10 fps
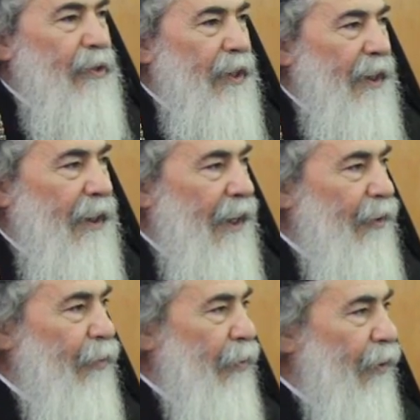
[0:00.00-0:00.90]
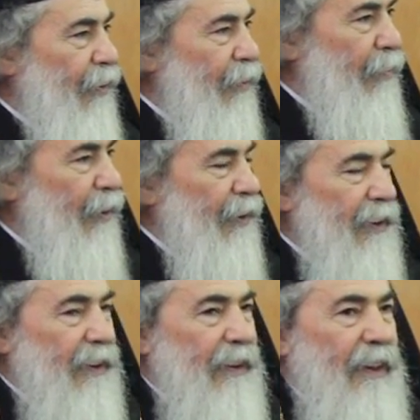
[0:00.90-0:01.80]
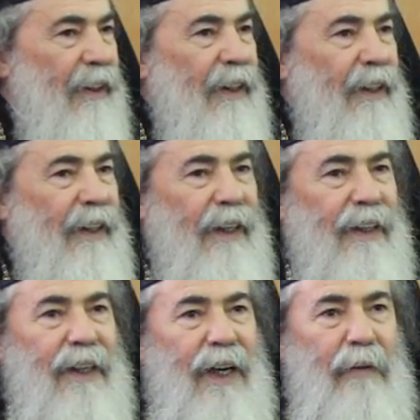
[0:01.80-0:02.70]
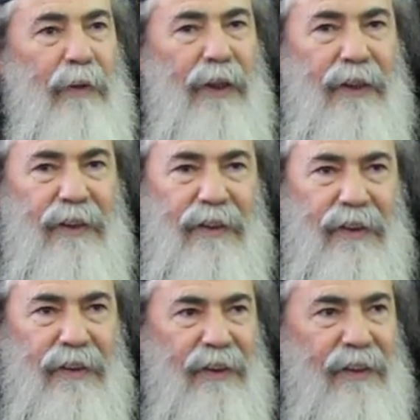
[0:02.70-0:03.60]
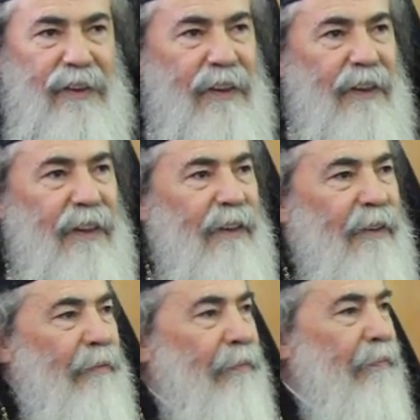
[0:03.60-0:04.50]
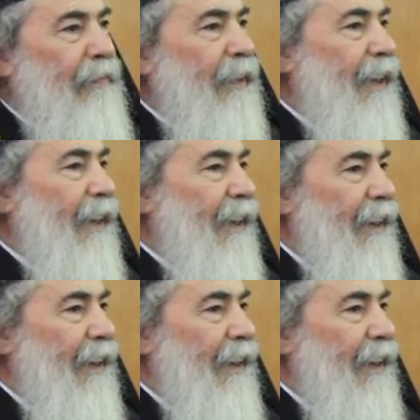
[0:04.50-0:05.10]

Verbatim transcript: Sinai with Prophet Moses and culminated in this uh, uh,